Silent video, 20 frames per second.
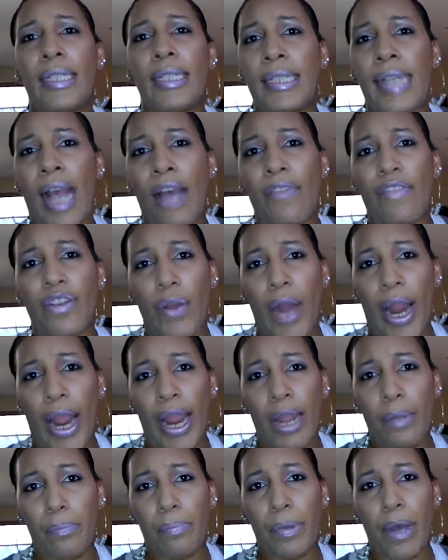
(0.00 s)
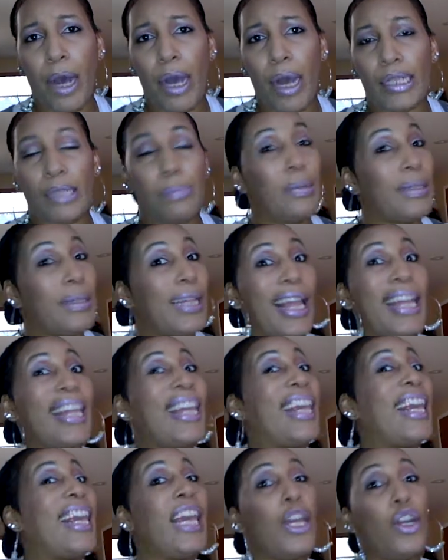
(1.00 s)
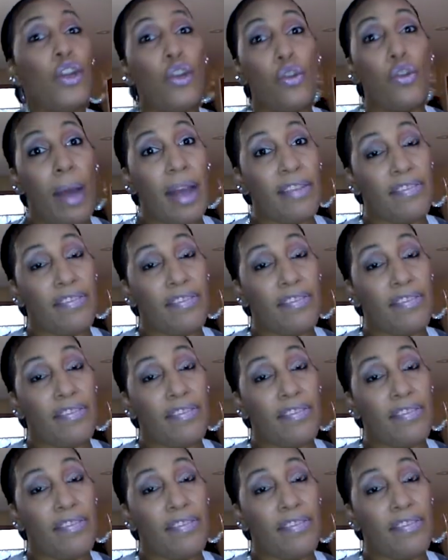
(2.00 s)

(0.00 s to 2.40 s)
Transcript: seven or eight bucks, but they kill